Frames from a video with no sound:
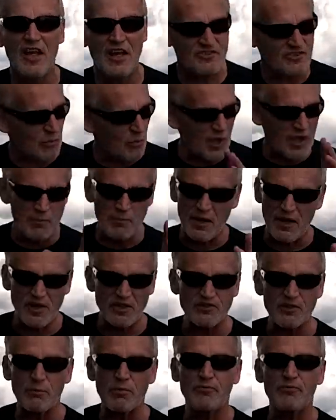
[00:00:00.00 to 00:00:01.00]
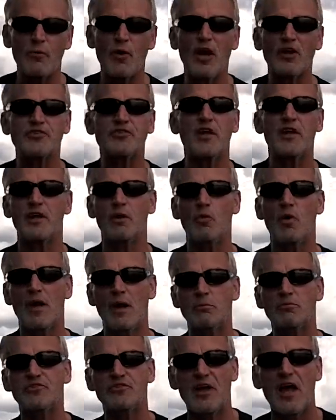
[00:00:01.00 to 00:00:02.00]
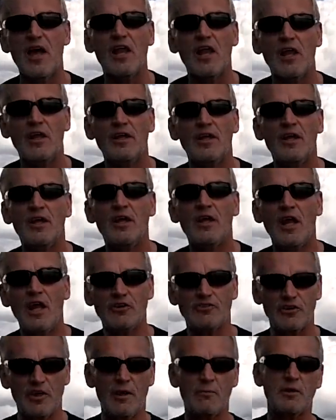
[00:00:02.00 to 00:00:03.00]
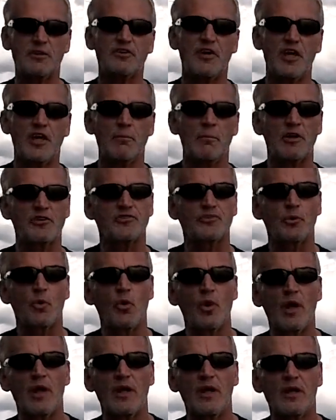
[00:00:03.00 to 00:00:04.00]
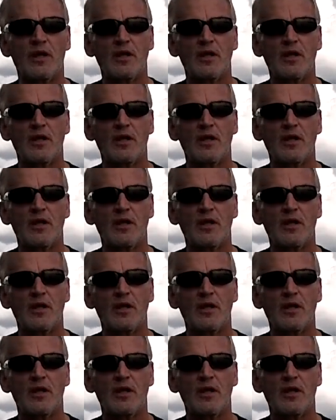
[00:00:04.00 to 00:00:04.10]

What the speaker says: He said, "Wait a minute." He said, "Before I tell you what I'm selling," he said, "let me tell you my story."